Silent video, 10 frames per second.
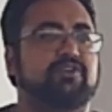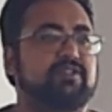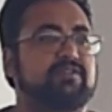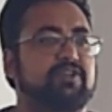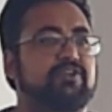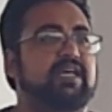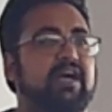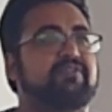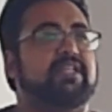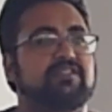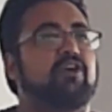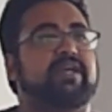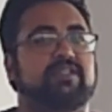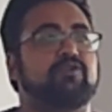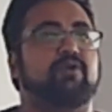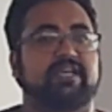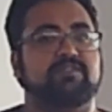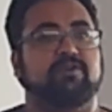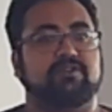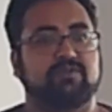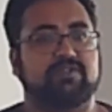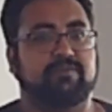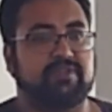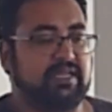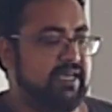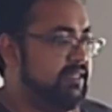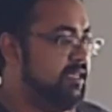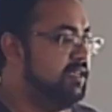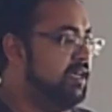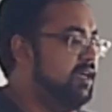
you could have that target your Xbox or something like that.